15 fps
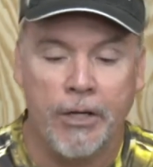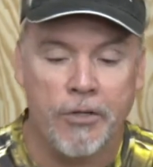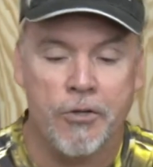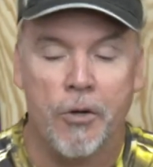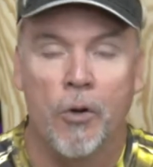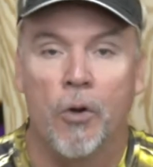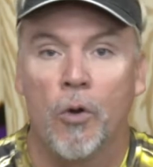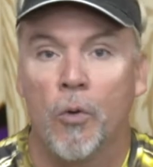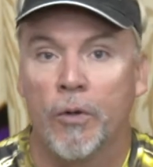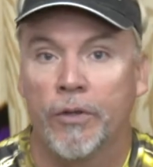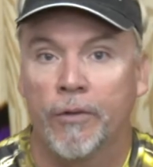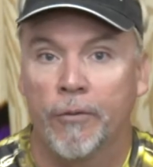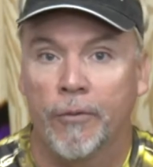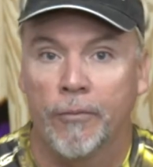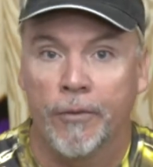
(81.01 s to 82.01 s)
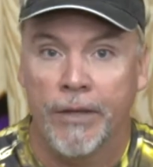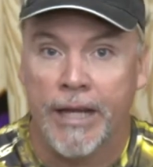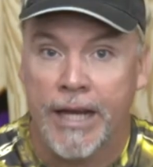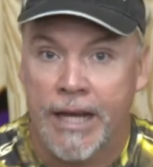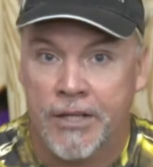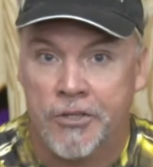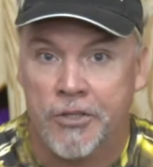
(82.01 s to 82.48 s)
control with the
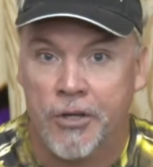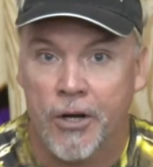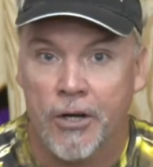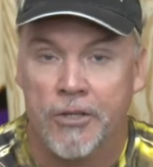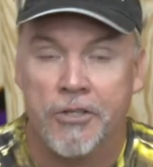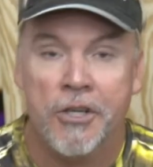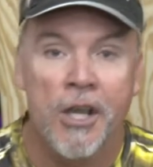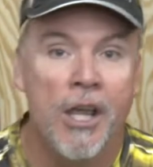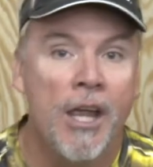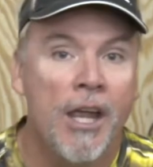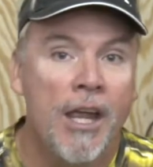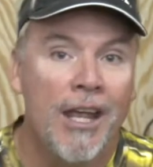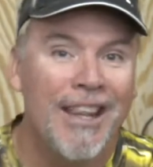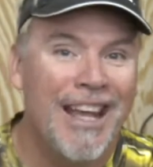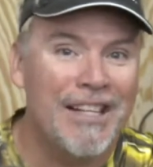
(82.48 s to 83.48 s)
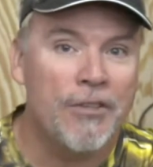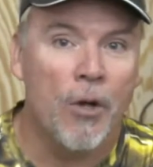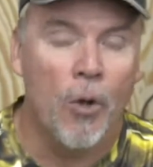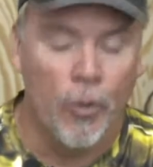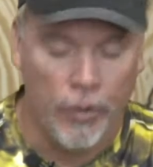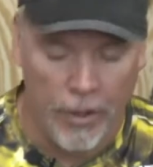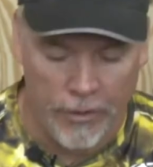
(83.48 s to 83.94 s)
inserts, that's a
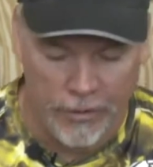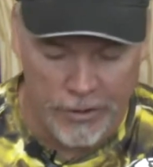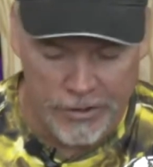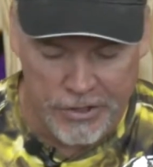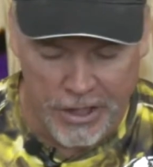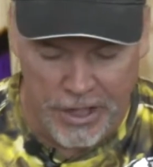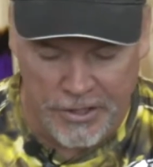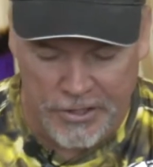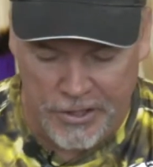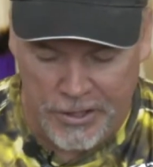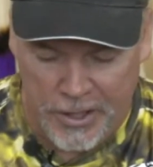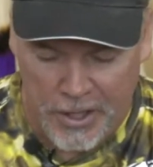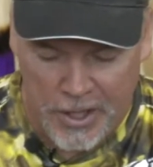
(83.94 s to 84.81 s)
whole nother discussion.